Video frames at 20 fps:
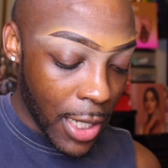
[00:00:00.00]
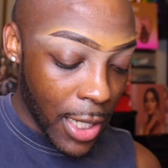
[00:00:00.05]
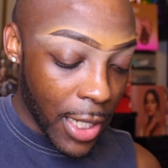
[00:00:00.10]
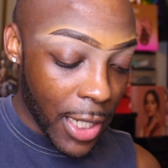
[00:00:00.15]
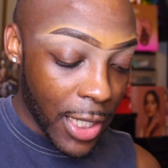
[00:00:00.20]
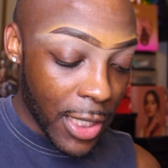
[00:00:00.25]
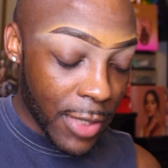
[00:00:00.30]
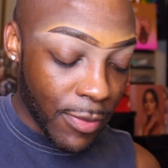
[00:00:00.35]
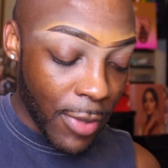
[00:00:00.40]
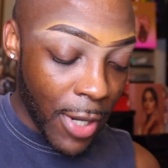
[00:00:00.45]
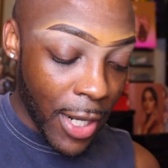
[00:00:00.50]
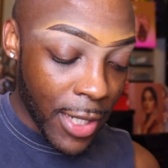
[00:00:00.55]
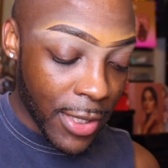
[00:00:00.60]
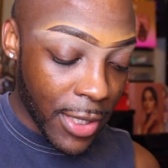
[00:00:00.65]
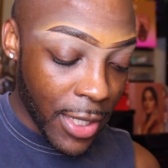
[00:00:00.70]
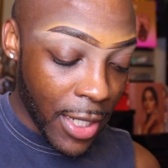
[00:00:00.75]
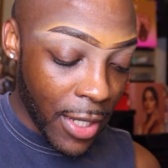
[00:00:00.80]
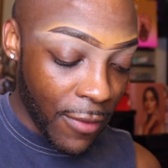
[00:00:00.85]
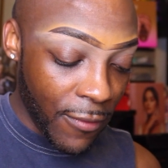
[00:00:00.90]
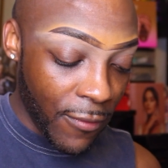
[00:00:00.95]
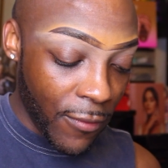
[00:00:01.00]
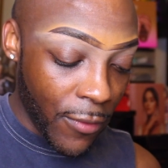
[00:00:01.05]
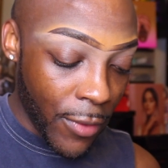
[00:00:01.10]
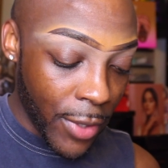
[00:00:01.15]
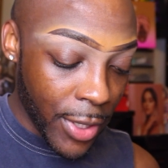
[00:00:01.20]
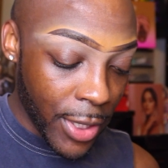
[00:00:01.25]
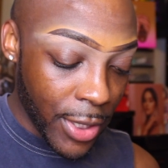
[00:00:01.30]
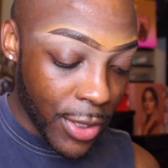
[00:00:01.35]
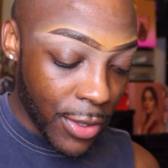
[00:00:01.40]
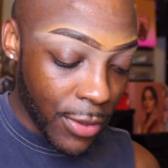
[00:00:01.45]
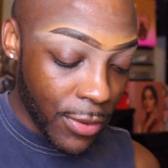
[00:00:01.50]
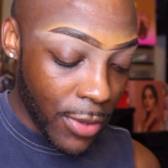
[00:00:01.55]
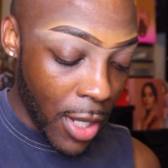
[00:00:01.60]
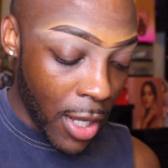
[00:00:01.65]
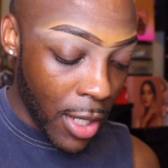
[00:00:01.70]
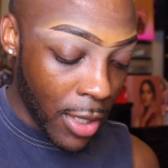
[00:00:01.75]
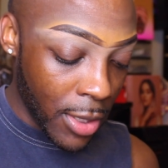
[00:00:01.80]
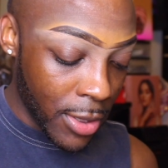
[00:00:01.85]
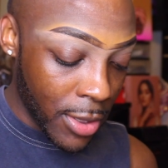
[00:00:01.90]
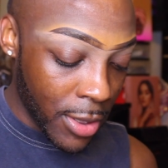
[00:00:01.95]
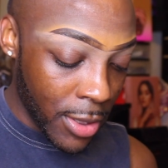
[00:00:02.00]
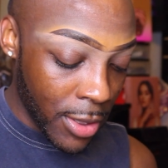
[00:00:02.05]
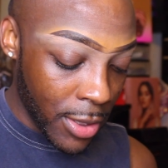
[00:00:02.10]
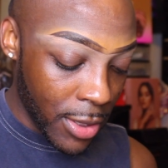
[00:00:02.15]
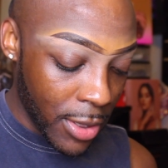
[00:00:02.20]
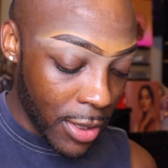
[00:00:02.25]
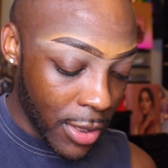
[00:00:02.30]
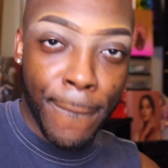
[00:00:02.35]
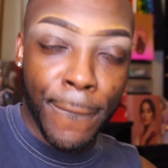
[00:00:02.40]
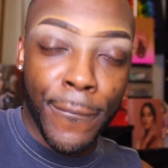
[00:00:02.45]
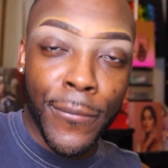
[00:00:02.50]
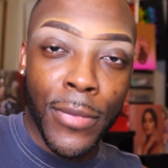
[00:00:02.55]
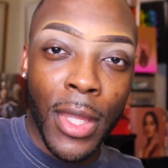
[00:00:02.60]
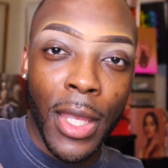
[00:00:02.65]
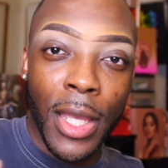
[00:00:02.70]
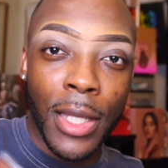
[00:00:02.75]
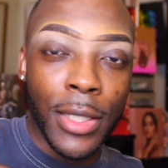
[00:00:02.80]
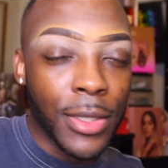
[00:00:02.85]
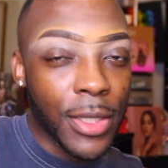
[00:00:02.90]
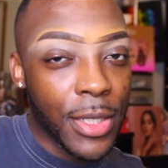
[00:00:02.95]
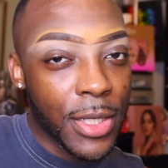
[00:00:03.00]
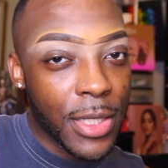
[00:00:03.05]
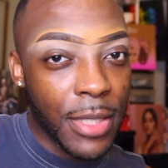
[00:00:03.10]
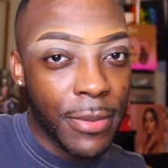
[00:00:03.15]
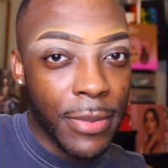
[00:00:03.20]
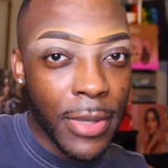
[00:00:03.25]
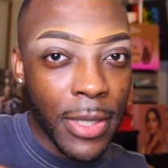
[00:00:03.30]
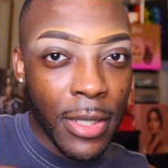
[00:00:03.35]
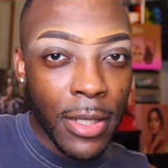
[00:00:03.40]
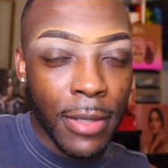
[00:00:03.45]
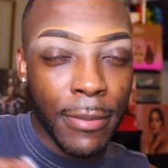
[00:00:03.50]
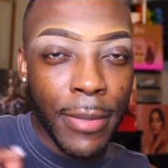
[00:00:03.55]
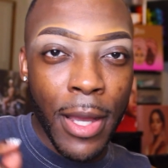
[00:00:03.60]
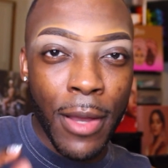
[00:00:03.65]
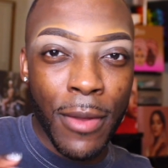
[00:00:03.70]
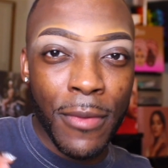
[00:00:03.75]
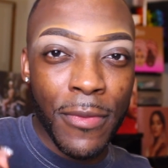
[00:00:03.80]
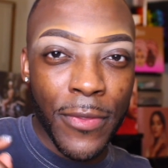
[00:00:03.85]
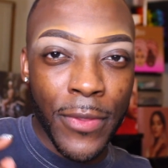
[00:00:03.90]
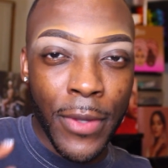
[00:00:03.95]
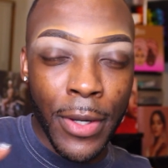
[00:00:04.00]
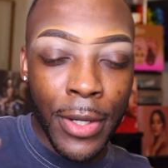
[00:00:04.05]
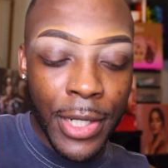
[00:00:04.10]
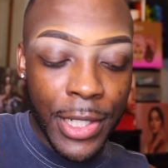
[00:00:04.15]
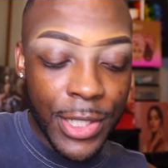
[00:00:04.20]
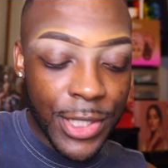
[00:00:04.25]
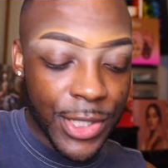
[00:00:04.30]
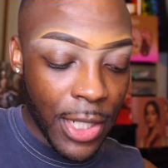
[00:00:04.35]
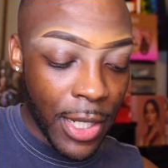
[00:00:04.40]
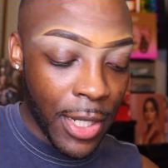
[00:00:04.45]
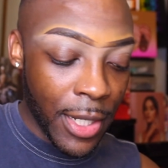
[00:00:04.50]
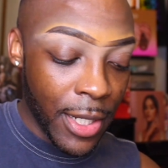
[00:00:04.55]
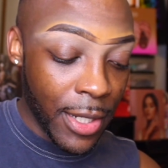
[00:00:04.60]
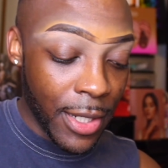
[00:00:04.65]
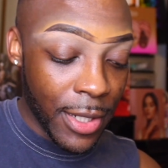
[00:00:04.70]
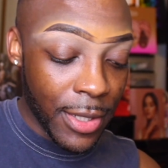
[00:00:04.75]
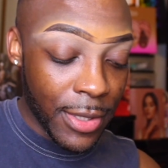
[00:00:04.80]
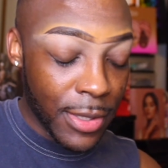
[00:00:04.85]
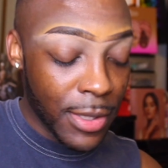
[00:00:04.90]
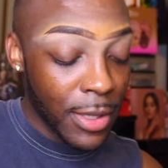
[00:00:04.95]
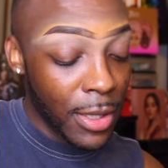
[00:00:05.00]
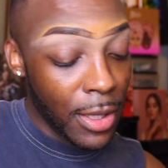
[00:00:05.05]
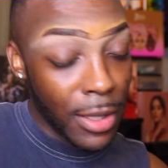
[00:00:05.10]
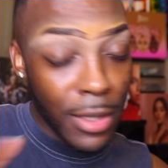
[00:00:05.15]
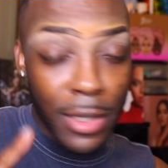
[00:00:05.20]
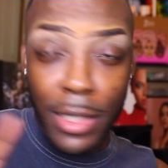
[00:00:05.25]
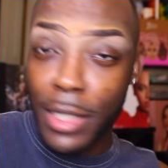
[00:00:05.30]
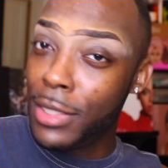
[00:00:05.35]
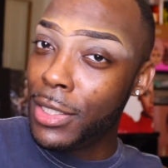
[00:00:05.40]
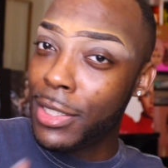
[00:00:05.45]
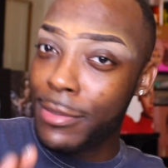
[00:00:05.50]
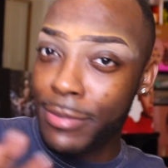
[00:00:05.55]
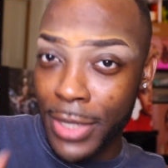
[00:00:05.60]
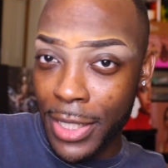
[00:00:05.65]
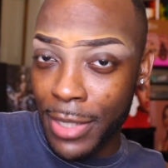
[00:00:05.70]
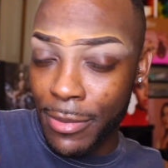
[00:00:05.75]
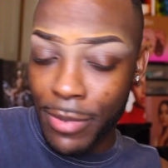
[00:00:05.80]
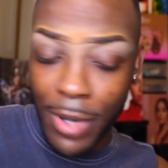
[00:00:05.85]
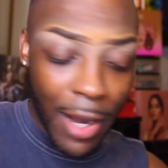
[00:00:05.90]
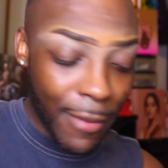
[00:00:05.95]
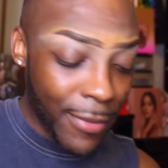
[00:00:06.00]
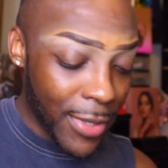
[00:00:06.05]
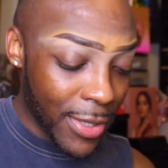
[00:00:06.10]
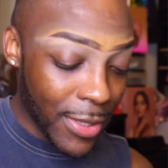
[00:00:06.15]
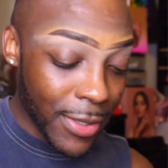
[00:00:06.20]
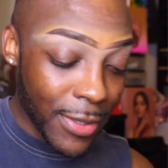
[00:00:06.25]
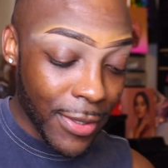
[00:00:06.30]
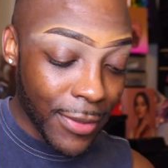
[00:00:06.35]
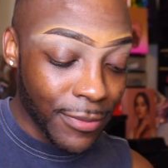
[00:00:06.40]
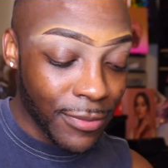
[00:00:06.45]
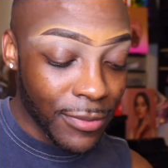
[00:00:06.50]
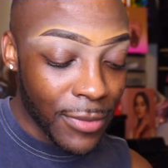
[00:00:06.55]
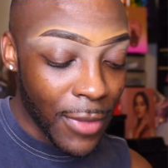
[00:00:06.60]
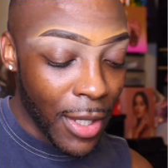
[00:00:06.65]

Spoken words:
It's priced at $42. It looks to be about 30 shades. It looked pretty promising.